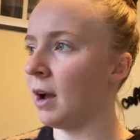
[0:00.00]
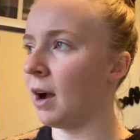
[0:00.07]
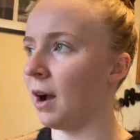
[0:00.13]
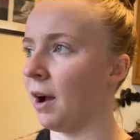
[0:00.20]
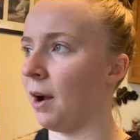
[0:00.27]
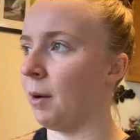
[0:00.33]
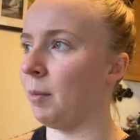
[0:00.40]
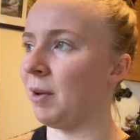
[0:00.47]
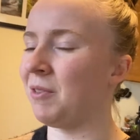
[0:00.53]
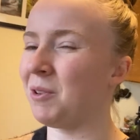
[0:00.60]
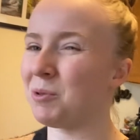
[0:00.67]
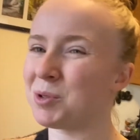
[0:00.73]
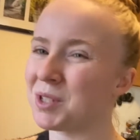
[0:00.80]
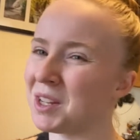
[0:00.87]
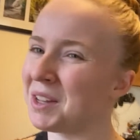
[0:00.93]
If
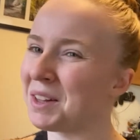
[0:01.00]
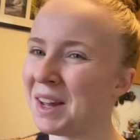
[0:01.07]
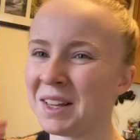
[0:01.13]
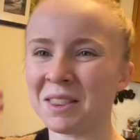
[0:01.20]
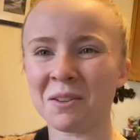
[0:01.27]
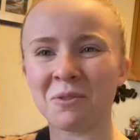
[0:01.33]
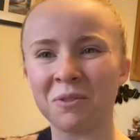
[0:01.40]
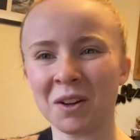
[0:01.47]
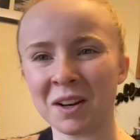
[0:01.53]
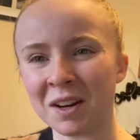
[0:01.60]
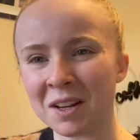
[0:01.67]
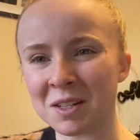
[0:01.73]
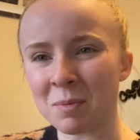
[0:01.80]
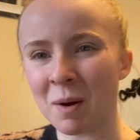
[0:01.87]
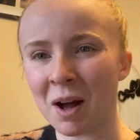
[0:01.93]
you see like the
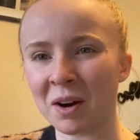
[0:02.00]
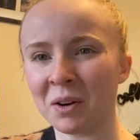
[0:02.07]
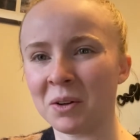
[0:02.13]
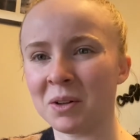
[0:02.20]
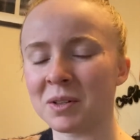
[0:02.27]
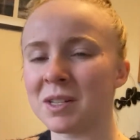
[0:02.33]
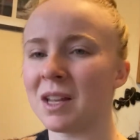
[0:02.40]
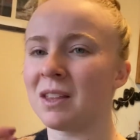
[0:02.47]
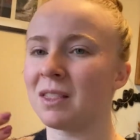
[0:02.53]
fitness models,